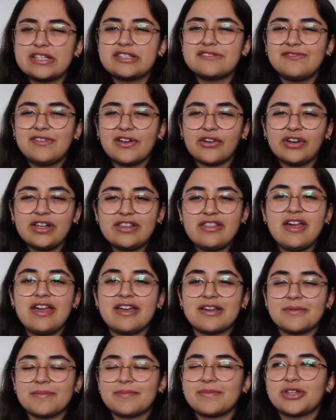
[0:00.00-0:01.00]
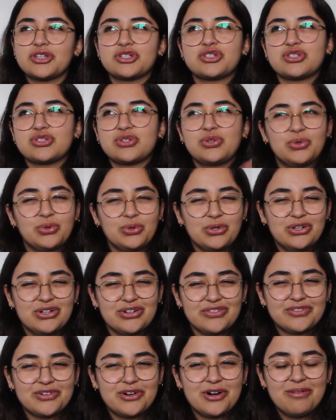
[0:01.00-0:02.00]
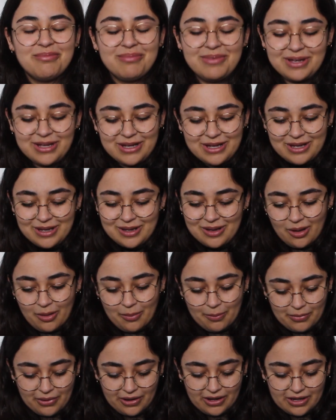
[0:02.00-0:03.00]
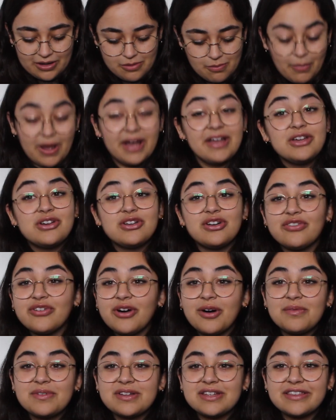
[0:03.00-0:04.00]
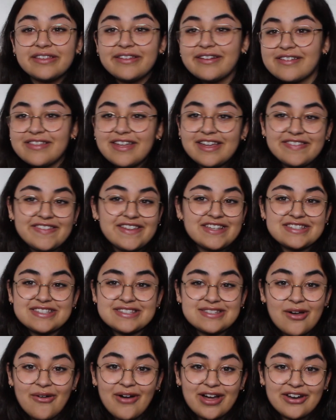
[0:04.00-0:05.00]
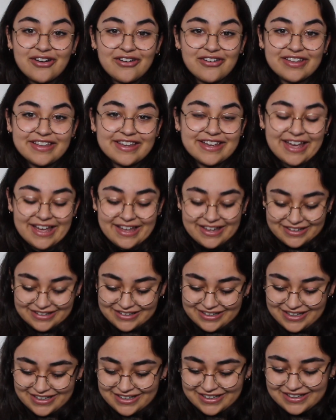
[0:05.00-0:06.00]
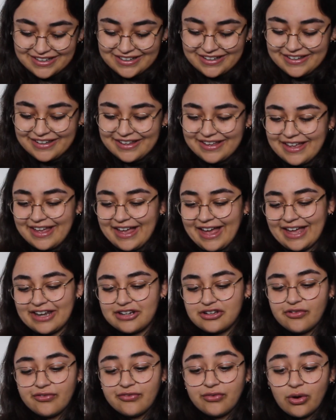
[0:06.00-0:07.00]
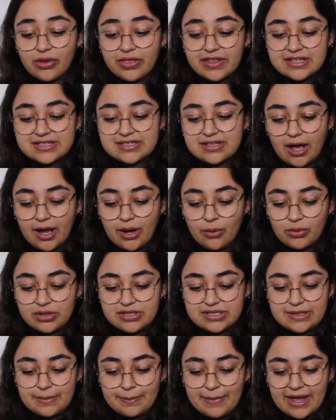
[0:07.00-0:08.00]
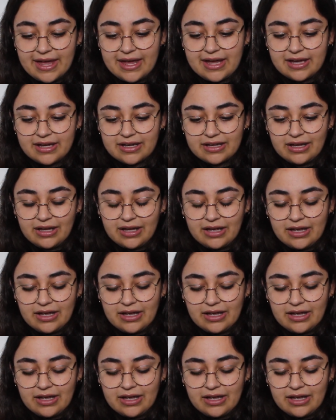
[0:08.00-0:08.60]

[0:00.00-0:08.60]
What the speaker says: It's very like school uniform, but my uniform didn't look like this, so I don't really care. And for this, I want to make